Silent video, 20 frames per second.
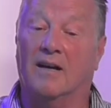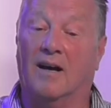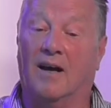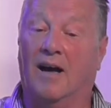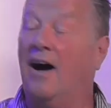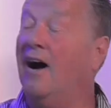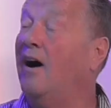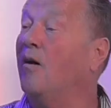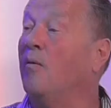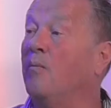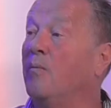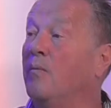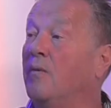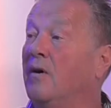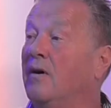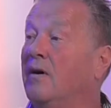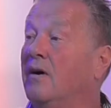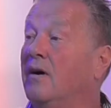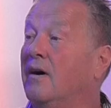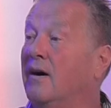hit him,
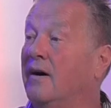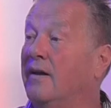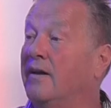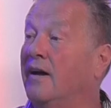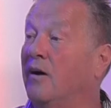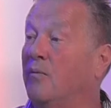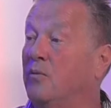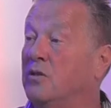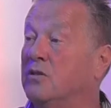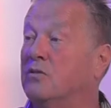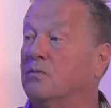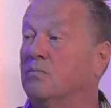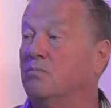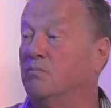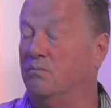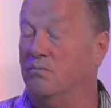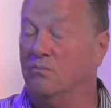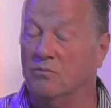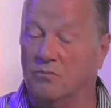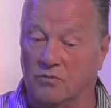and that was
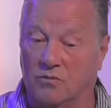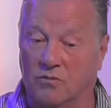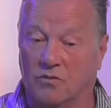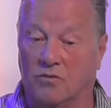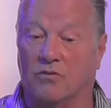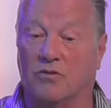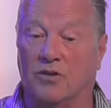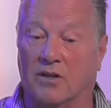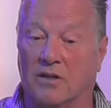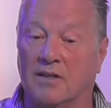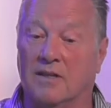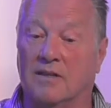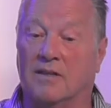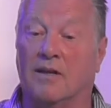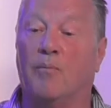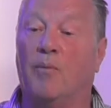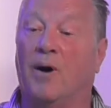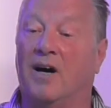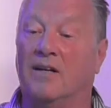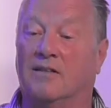
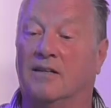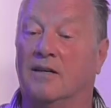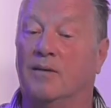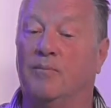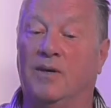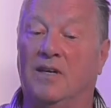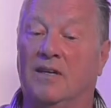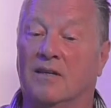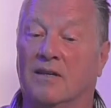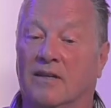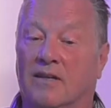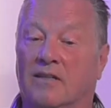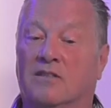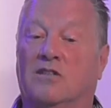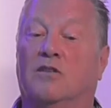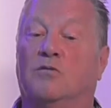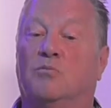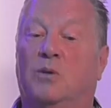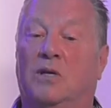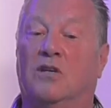related back to me that
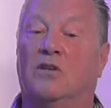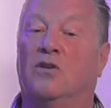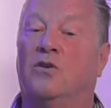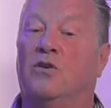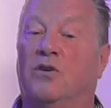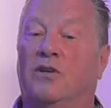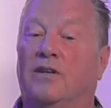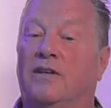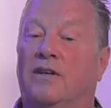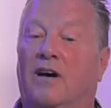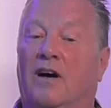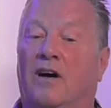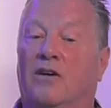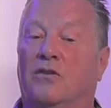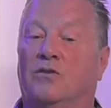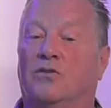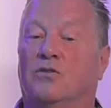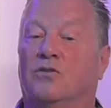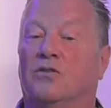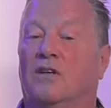this had been going on in the
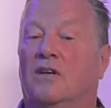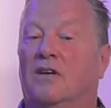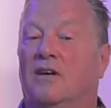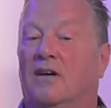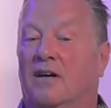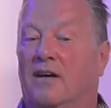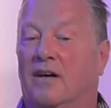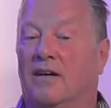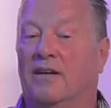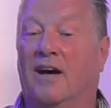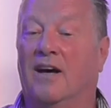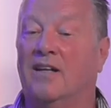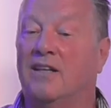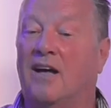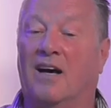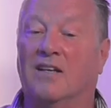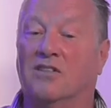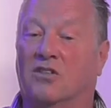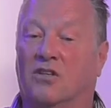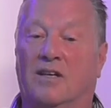house. And I'd
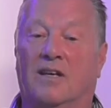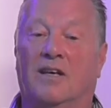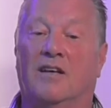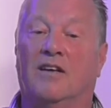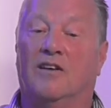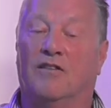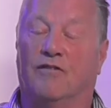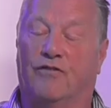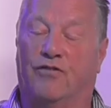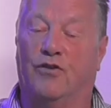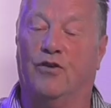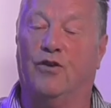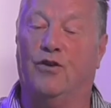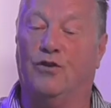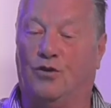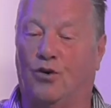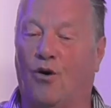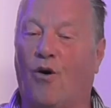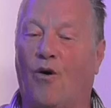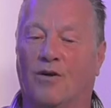actually,
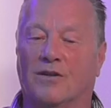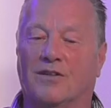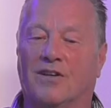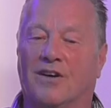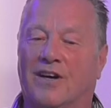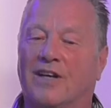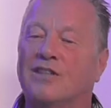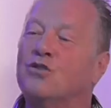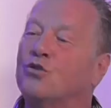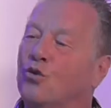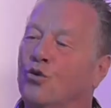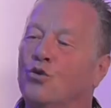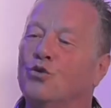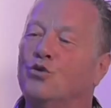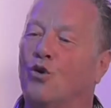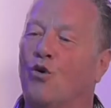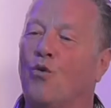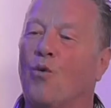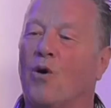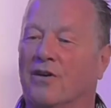through talking to this
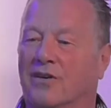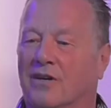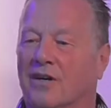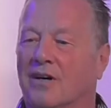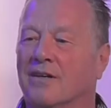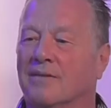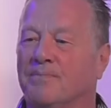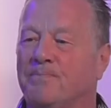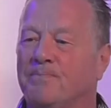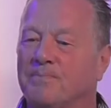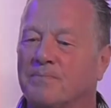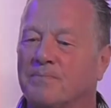social worker,